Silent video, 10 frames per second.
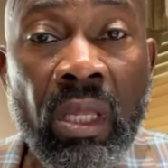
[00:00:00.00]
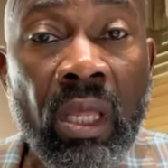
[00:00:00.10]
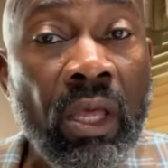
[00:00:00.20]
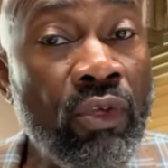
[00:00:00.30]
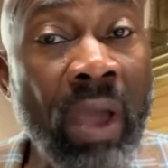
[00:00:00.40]

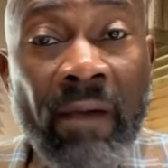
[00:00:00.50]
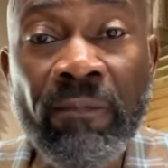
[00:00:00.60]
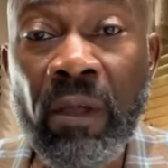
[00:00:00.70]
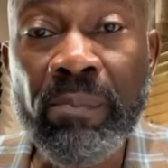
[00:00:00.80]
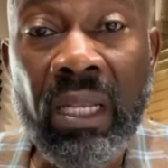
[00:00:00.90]
You have
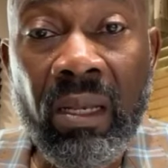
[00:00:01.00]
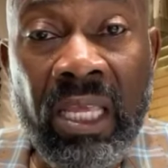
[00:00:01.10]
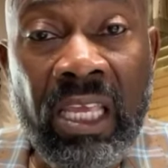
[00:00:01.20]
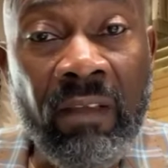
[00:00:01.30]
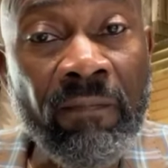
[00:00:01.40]
to
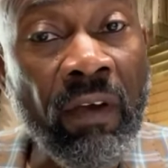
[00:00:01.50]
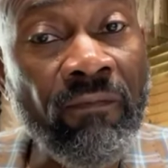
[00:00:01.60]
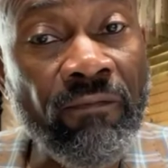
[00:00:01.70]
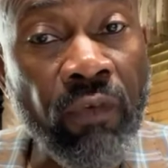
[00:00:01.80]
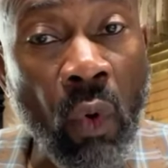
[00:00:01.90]
believe the
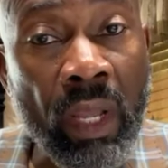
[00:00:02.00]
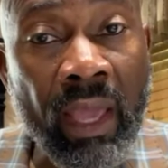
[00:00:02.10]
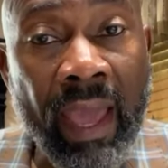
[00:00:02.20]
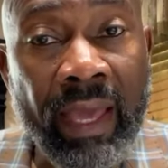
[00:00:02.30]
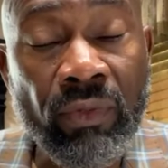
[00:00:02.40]

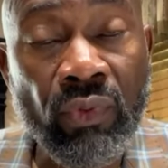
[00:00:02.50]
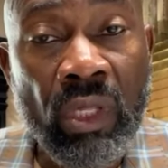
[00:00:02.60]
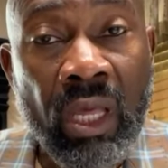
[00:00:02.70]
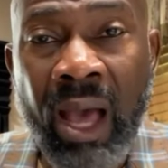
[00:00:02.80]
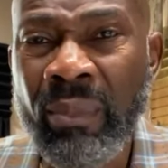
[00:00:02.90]
forecast.
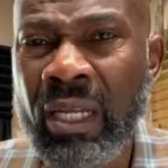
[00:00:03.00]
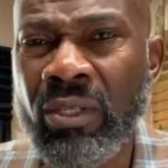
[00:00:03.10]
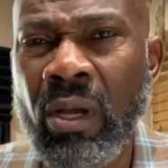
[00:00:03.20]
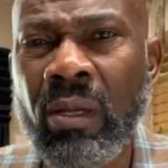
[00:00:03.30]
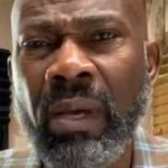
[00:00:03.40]
I'm not
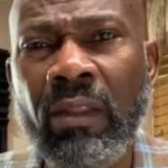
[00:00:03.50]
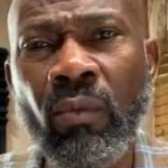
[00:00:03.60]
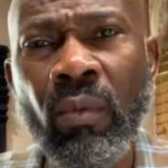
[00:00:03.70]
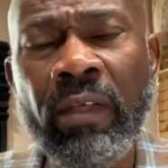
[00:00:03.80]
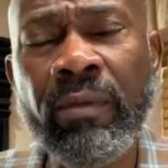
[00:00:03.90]
talking about the
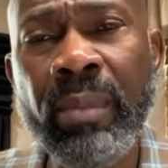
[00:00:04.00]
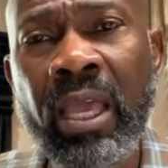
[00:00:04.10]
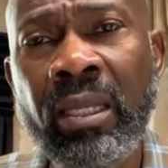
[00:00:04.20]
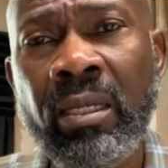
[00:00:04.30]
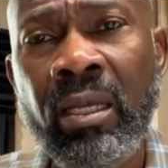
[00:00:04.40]

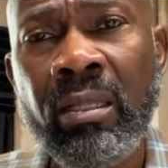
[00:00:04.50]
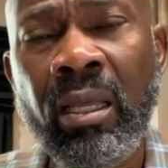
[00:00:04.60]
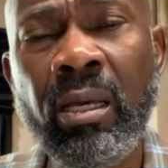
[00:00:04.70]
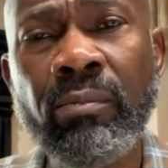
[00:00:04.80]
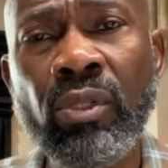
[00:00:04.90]
weatherman that
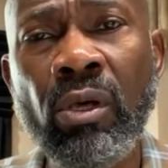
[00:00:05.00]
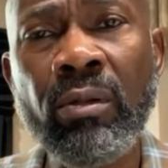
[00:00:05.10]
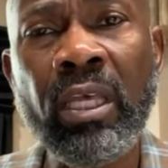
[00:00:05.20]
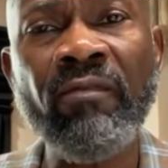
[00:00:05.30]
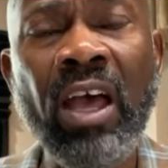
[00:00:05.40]
comes on
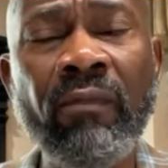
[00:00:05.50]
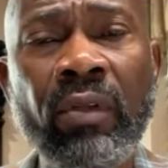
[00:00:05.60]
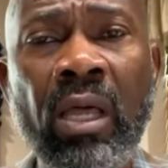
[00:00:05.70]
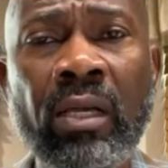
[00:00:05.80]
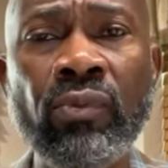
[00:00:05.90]
at 5
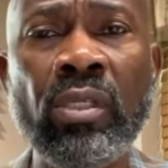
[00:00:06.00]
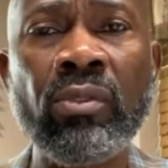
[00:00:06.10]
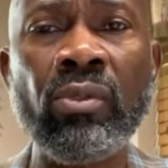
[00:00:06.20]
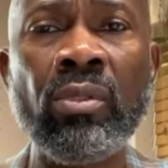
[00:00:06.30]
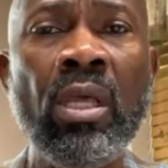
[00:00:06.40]
o'clock,
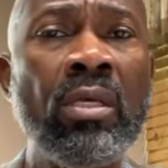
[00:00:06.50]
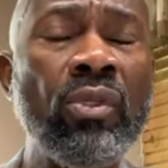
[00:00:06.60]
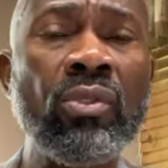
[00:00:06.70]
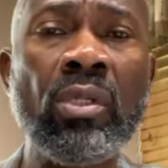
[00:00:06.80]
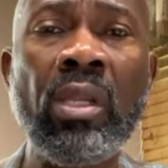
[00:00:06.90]
6
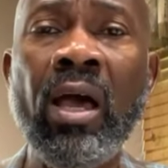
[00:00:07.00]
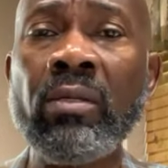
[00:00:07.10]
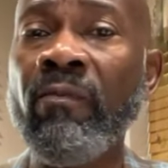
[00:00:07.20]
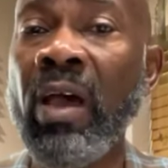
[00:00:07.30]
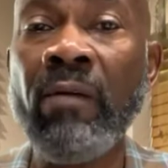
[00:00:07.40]

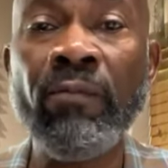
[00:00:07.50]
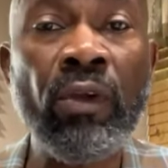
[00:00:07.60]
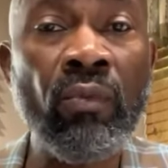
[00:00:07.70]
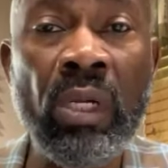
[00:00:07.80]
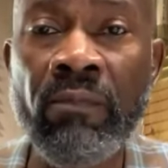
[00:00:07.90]
o'clock,
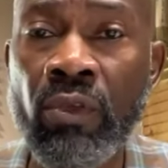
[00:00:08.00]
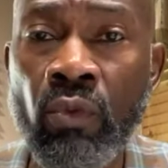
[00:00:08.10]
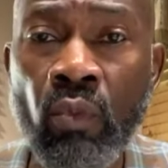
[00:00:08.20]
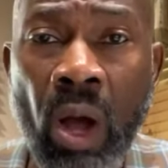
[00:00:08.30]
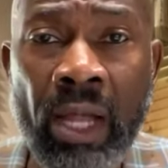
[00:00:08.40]
5:30, whenever you
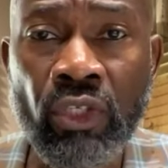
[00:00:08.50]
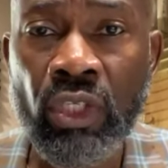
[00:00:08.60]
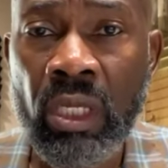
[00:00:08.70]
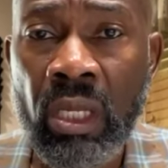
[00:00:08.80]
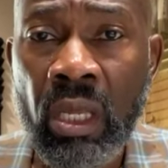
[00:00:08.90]
watch
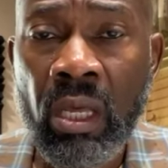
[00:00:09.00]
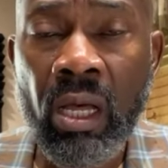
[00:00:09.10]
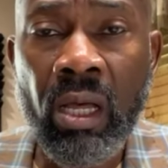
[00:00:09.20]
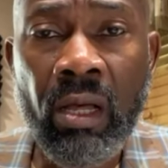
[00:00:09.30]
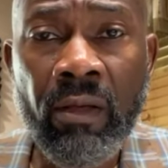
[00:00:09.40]

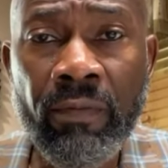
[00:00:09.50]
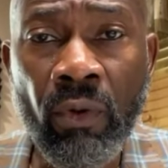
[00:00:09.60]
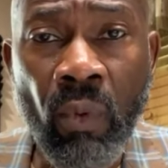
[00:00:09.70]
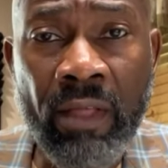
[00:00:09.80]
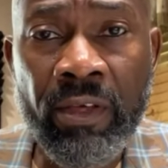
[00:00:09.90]
the
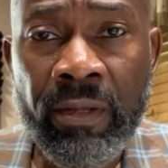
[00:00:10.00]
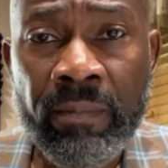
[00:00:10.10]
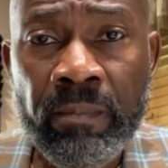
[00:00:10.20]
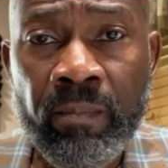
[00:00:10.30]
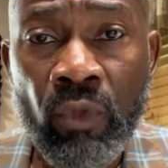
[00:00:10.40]
weather,
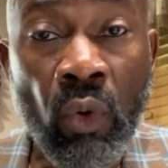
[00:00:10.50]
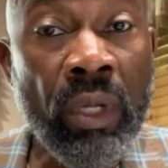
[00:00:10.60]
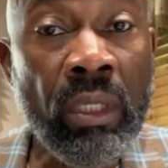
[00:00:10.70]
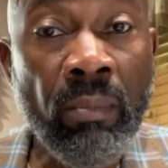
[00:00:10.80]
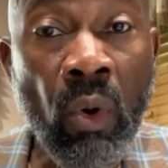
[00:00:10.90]
or
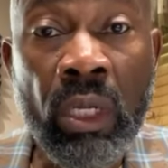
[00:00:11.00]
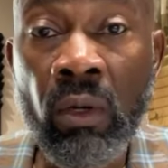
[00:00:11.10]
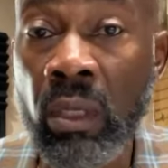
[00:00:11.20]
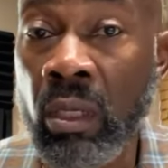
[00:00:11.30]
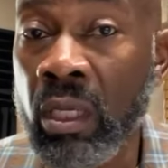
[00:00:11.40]
in the morning,
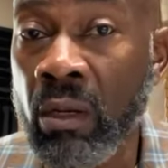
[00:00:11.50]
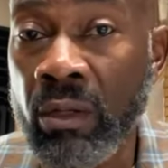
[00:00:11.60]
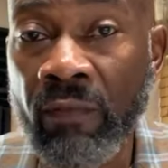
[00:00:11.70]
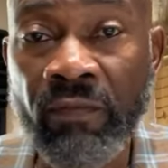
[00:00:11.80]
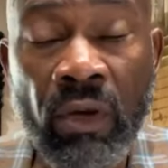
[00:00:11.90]
or looking on
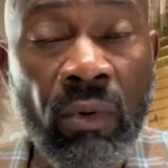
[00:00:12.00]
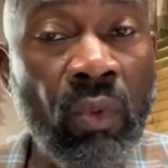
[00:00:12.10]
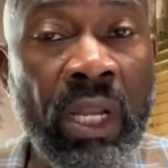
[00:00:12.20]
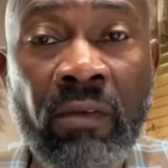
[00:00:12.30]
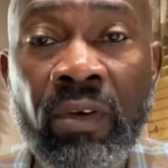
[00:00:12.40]
your phone,
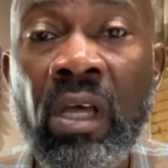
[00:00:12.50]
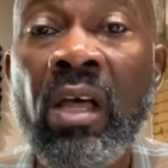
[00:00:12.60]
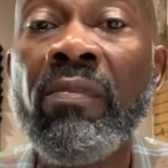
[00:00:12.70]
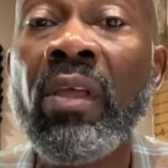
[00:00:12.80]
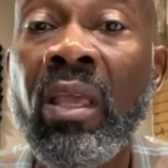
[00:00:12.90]
whatever.
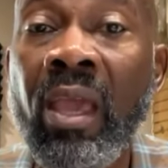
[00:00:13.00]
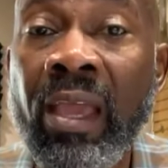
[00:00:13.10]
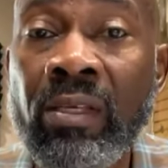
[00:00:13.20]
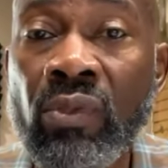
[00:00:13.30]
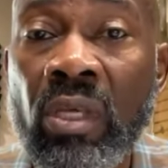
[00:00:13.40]
The
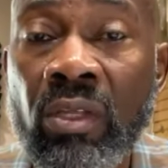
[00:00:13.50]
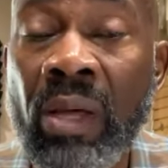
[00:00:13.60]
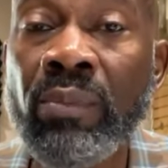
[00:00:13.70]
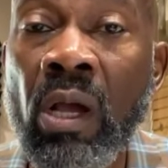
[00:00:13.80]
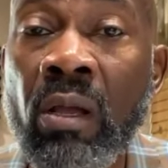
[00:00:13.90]
case is,
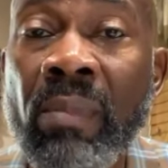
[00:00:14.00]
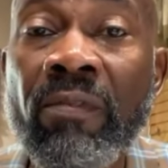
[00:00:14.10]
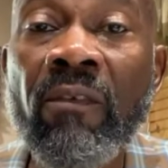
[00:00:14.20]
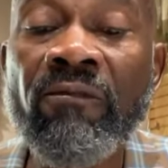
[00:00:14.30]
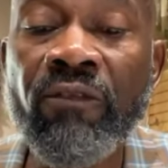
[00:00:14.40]
I'm talking about
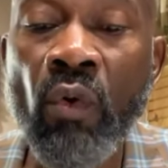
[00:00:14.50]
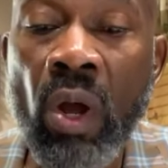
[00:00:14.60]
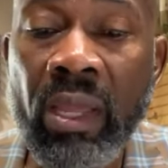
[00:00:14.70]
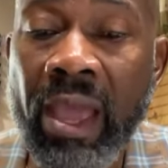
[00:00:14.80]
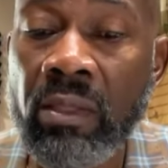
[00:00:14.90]
the
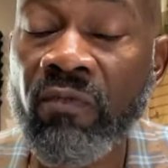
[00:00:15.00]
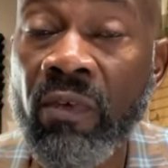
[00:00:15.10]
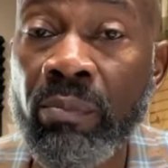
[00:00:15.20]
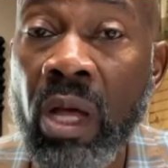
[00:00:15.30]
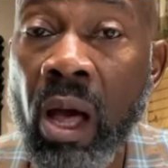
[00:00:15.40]
forecast
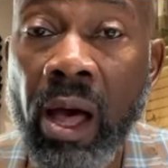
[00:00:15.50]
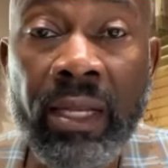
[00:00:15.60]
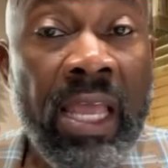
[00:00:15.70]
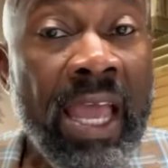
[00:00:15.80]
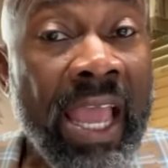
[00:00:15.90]
from God.
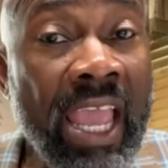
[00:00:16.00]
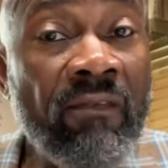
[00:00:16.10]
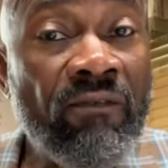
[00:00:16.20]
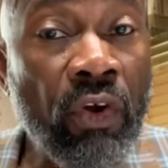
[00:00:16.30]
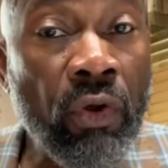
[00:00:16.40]
In
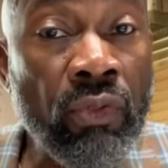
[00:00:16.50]
verse